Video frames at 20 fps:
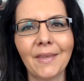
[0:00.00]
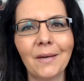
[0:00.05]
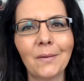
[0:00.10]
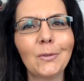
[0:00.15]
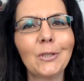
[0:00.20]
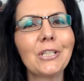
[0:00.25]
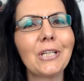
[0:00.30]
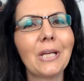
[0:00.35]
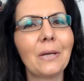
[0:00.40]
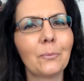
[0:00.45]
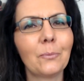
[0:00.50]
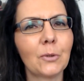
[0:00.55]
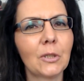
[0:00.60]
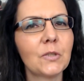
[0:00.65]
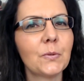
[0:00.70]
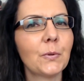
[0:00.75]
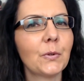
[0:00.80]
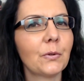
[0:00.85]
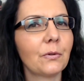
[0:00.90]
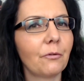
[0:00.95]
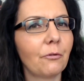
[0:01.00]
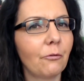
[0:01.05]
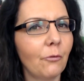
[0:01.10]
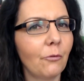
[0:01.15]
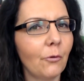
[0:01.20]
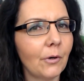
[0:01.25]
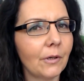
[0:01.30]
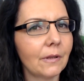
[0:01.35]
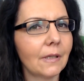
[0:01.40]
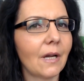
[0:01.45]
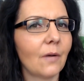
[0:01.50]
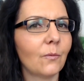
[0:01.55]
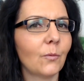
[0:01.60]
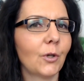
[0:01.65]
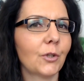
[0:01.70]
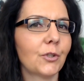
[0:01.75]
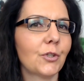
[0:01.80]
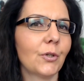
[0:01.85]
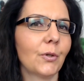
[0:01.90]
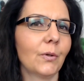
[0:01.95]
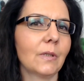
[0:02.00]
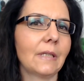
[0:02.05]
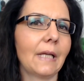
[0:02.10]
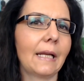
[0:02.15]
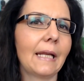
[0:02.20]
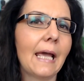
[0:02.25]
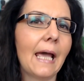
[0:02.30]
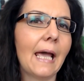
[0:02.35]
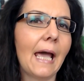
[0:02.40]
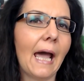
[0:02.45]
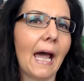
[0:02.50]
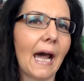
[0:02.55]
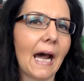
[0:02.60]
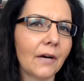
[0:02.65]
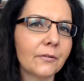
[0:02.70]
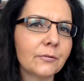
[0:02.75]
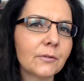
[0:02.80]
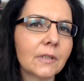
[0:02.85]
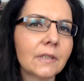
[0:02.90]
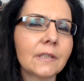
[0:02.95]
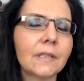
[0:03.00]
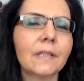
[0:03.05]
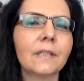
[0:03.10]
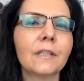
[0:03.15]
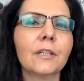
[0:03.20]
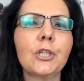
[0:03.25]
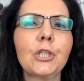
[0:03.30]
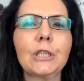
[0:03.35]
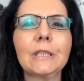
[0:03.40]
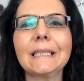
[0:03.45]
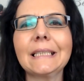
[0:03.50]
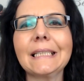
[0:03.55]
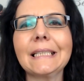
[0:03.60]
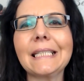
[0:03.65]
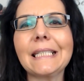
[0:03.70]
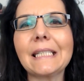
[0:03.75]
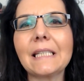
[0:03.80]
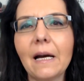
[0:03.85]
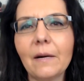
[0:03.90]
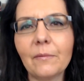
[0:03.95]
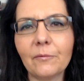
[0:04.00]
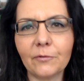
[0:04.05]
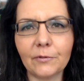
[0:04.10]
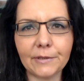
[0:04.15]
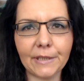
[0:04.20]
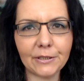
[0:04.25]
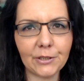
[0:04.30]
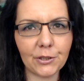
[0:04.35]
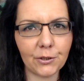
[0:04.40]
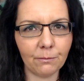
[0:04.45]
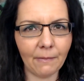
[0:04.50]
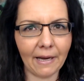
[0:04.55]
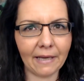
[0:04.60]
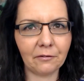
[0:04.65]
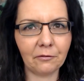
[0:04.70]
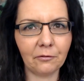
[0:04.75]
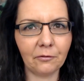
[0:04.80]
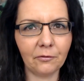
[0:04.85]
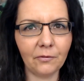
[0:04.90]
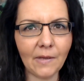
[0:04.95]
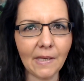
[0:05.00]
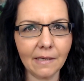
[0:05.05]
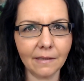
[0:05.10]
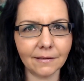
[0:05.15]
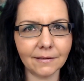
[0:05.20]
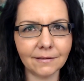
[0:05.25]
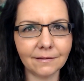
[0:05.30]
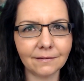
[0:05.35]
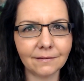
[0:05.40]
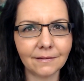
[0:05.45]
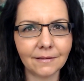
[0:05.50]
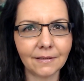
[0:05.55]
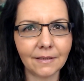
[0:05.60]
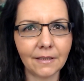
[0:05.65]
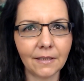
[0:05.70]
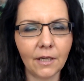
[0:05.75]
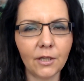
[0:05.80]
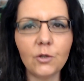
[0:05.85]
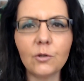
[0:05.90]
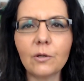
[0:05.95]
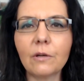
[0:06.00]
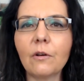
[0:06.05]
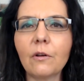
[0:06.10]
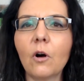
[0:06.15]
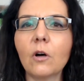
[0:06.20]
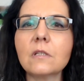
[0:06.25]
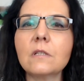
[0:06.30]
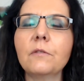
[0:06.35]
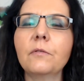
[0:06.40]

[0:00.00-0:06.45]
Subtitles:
Which then brings me to the fourth thing I want you to know, is that after that initial discomfort that you might feel, you then also